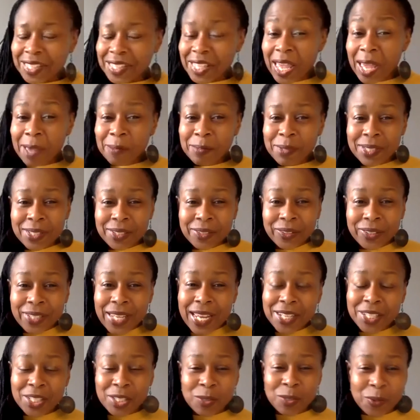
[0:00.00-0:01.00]
absolutely. I
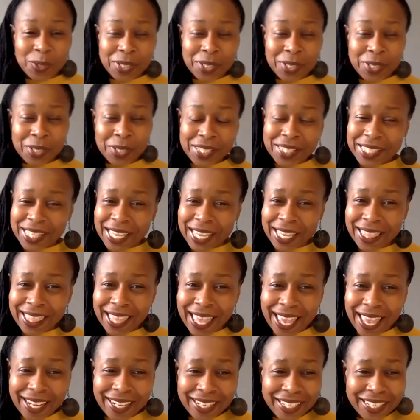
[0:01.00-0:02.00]
just want to say
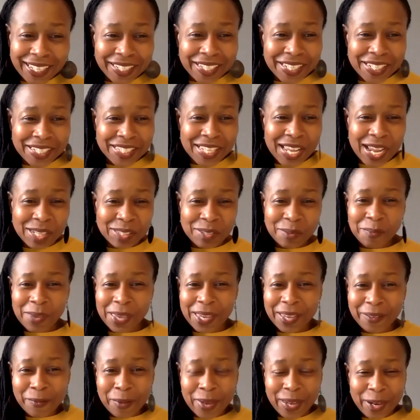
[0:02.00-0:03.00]
that Lina and Dr.
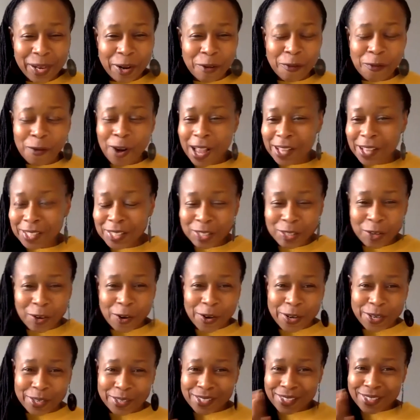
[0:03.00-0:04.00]
Maybank are rock
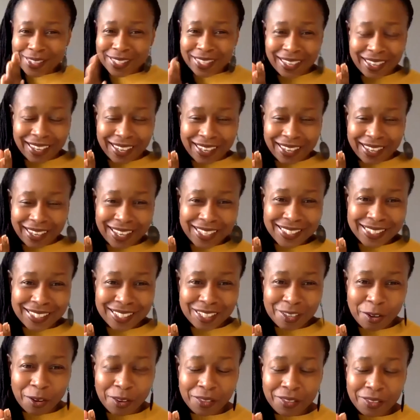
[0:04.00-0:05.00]
stars, and I
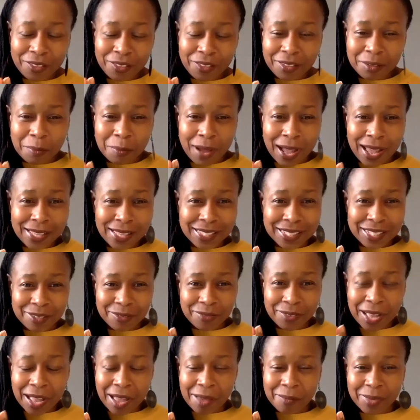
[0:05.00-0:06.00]
see all the positive
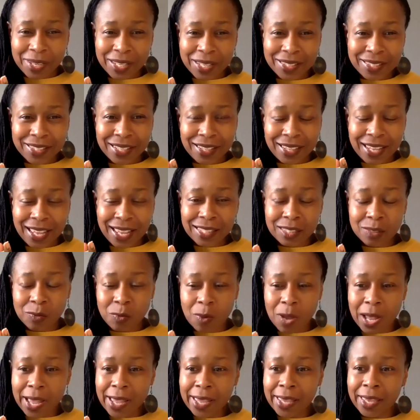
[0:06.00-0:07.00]
comments, and that's
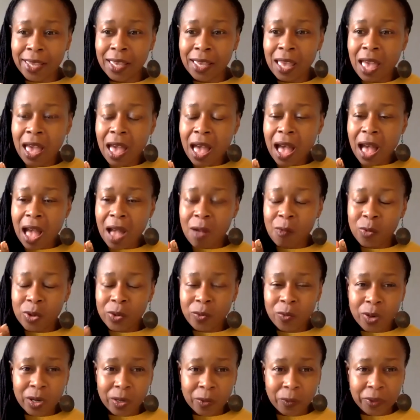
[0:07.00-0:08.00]
why we
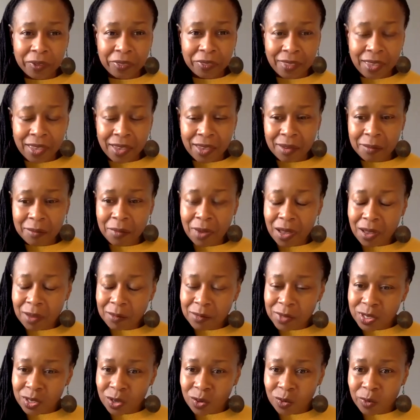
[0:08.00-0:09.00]
work with them
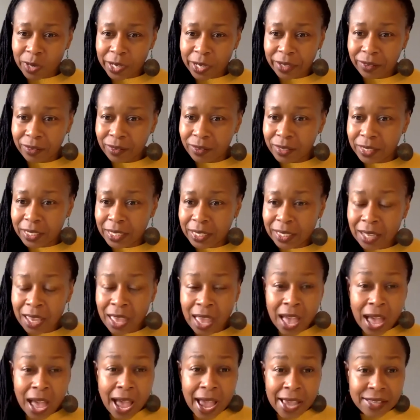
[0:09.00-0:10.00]
so regularly.
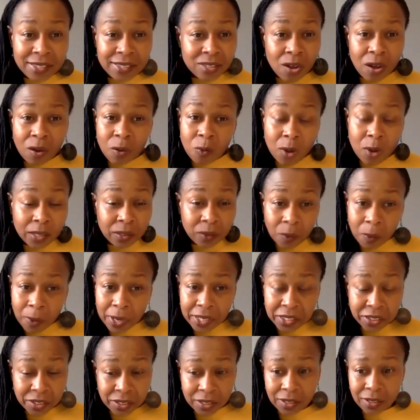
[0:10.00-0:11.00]
I saw one
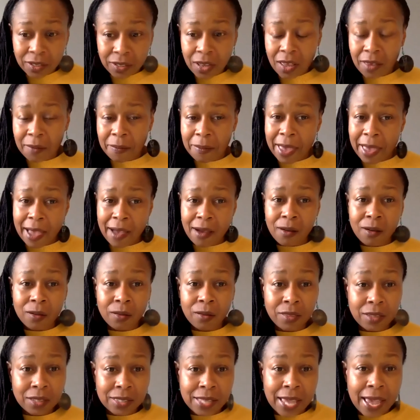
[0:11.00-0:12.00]
question about
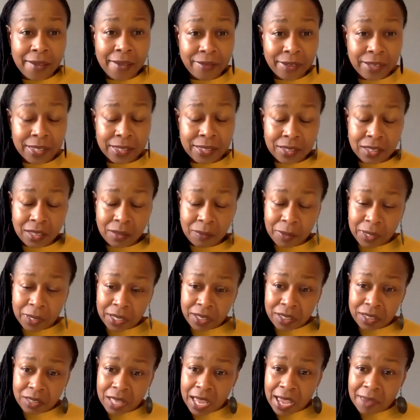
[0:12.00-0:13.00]
this advocacy
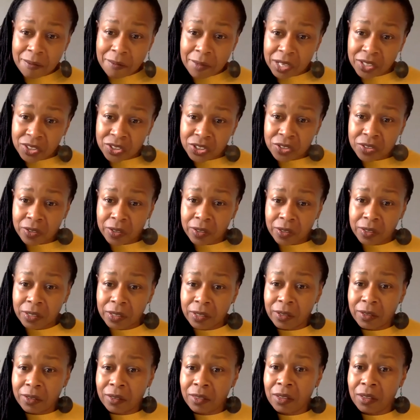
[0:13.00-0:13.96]
piece. I mentioned earlier